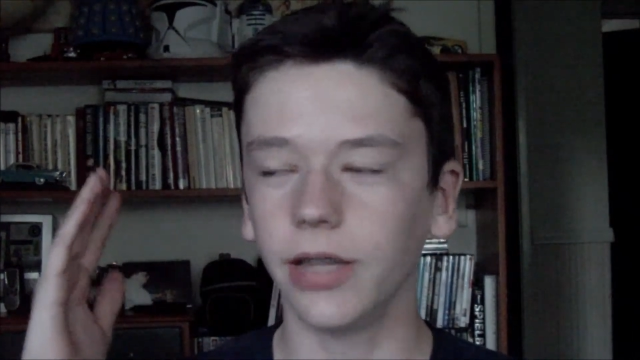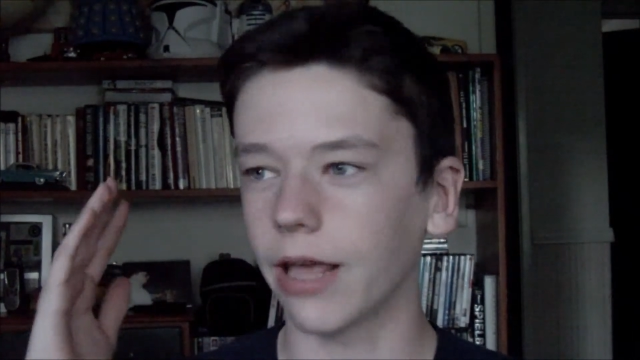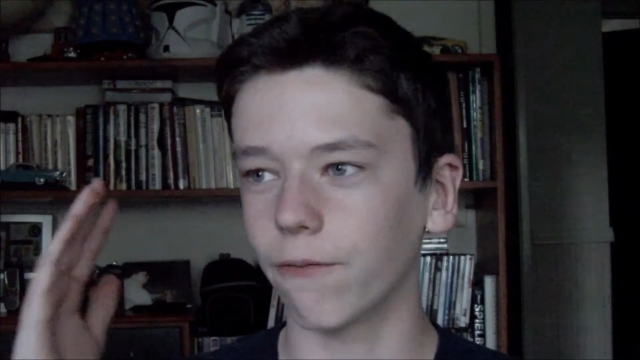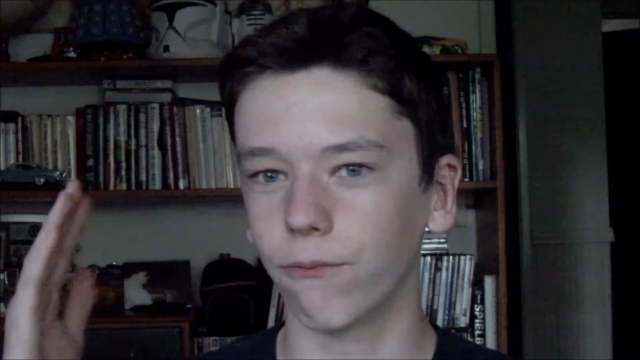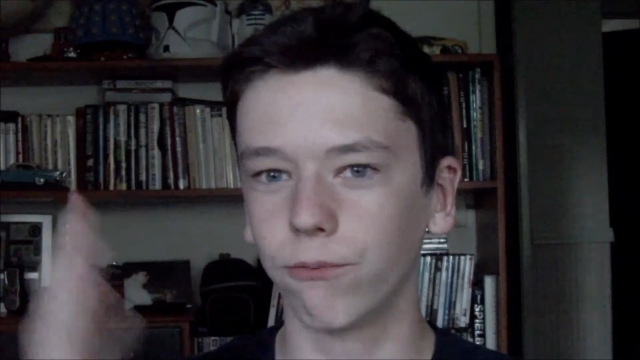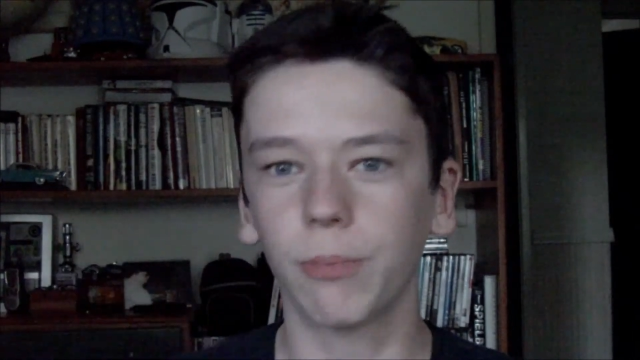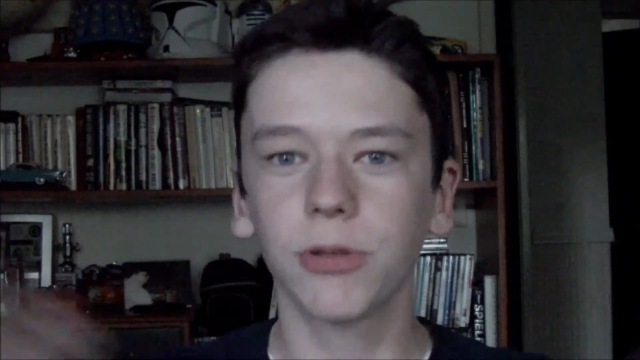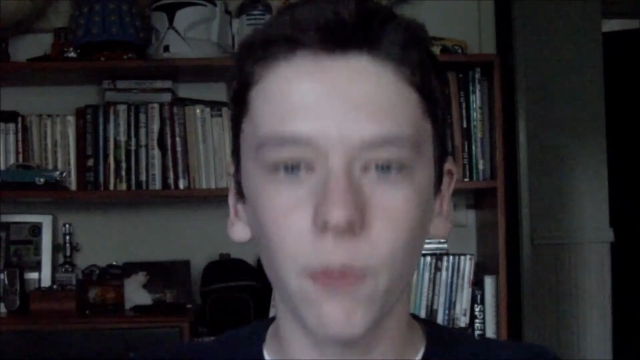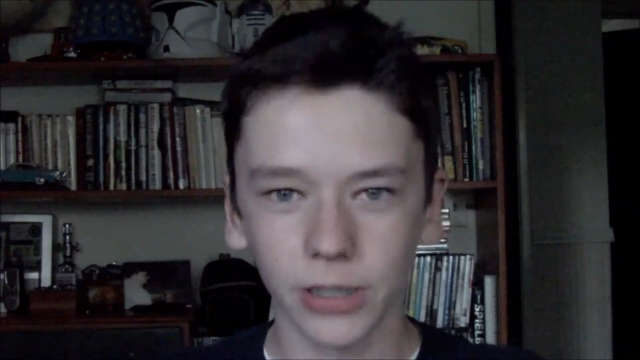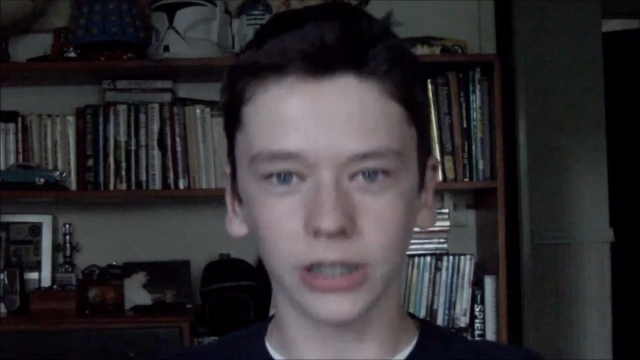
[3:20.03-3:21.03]
like, ripped
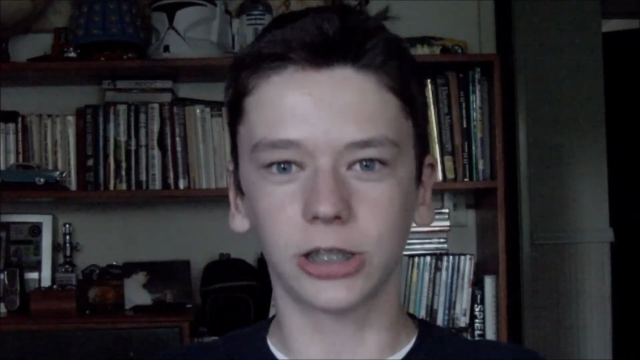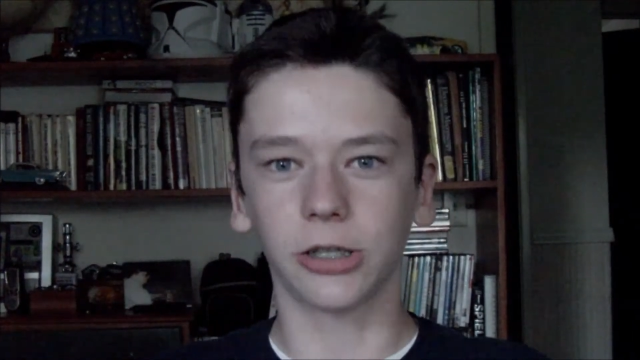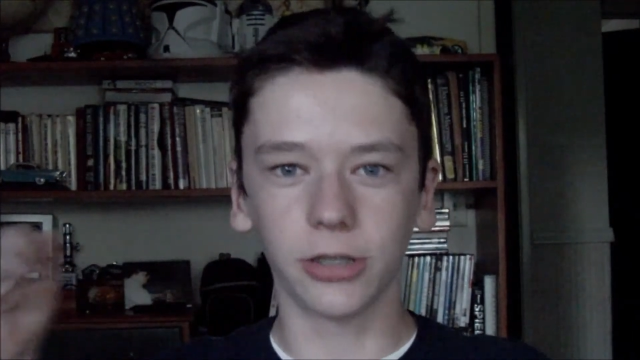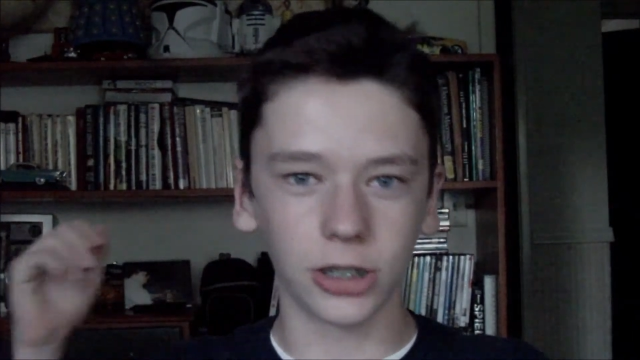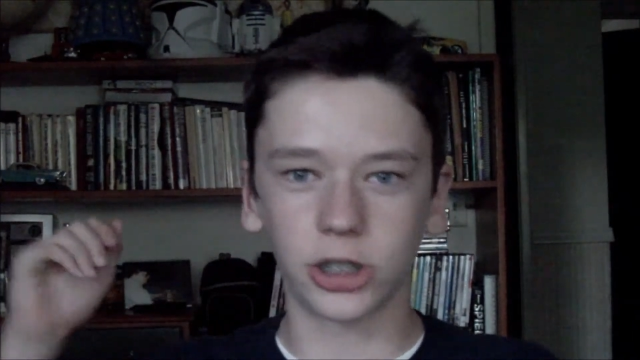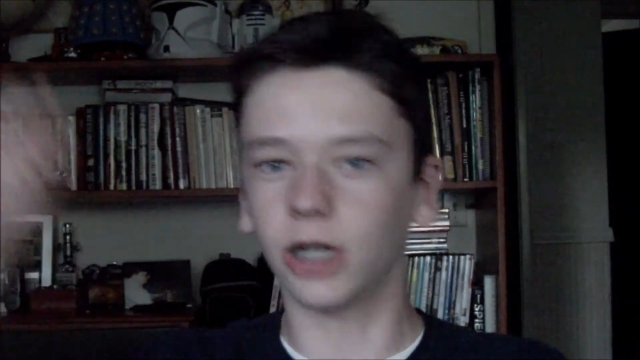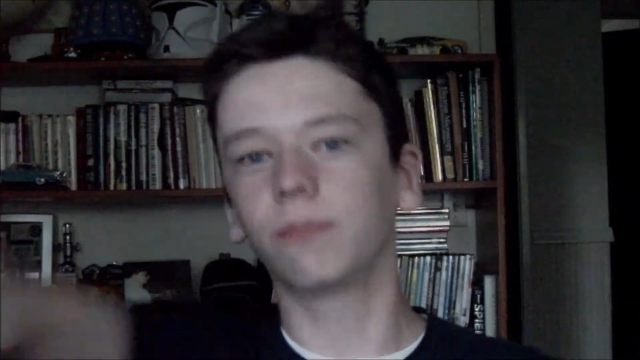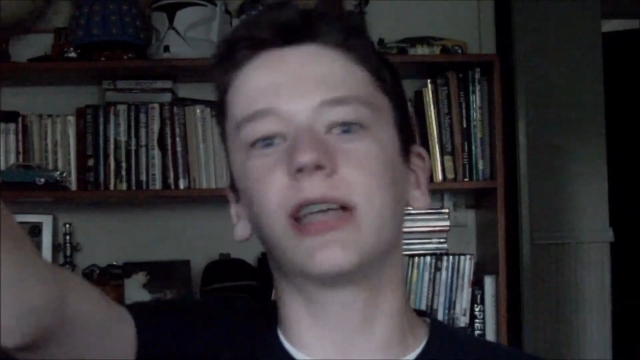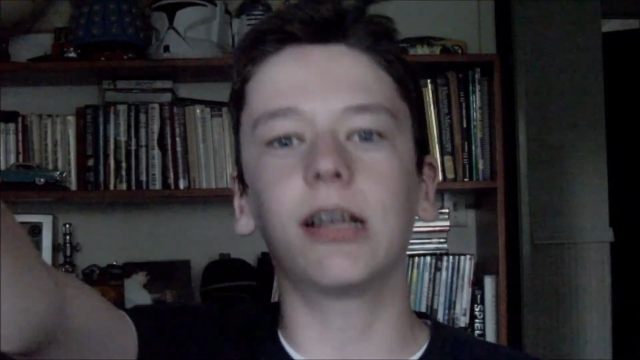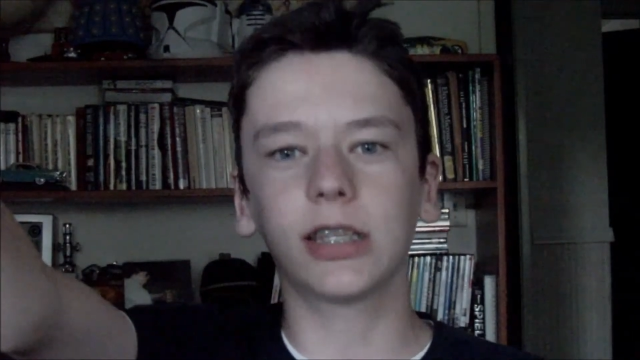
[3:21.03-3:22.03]
open his shirt,
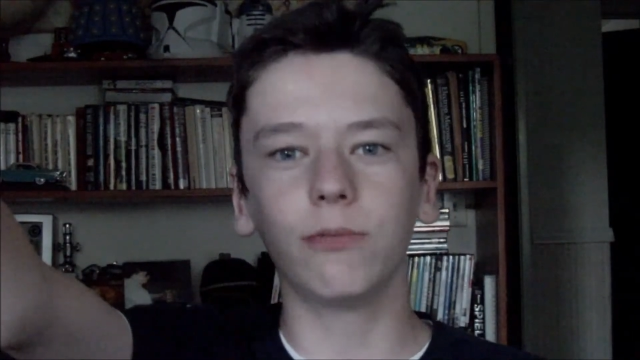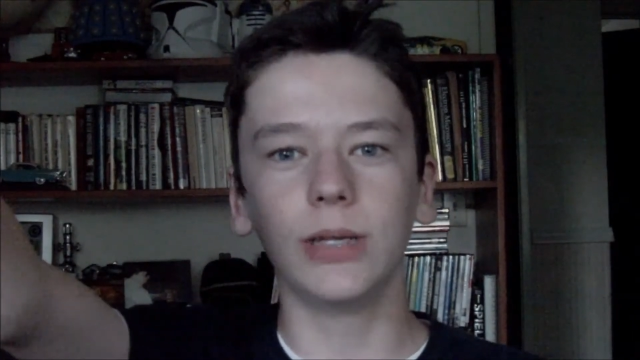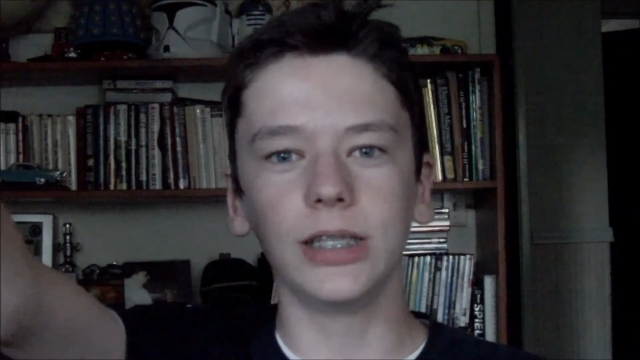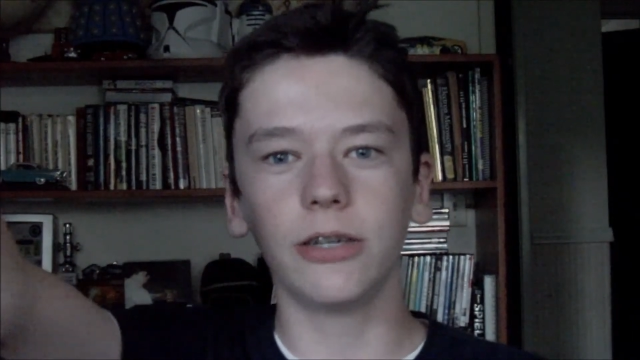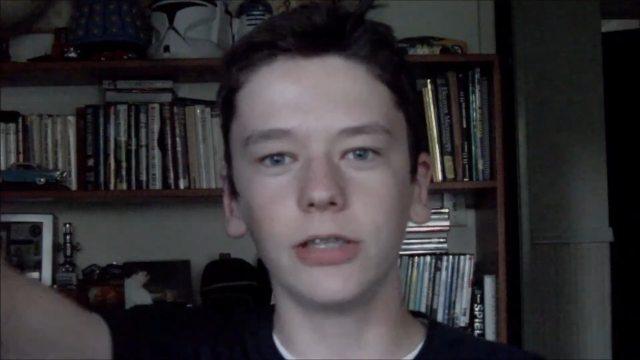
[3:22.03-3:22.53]
jumped out the window,